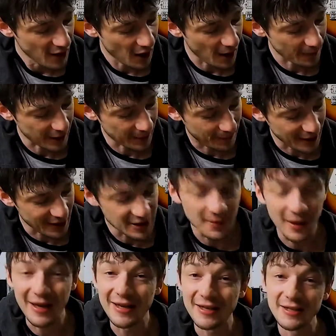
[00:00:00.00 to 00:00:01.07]
I'm going to place
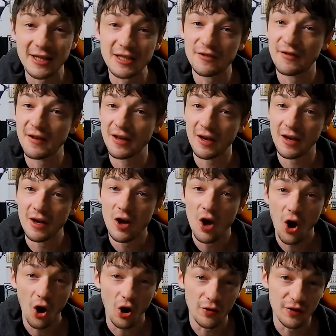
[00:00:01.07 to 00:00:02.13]
my index finger
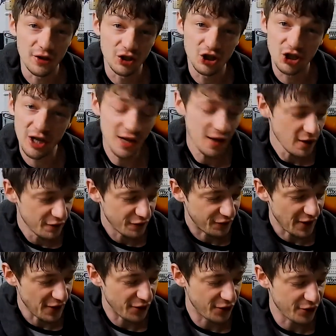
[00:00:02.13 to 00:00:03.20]
on the G,
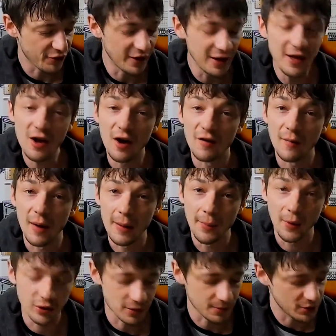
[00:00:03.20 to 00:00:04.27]
fret 3 of my
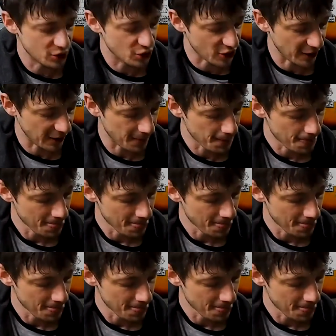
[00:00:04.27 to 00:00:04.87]
bottom string.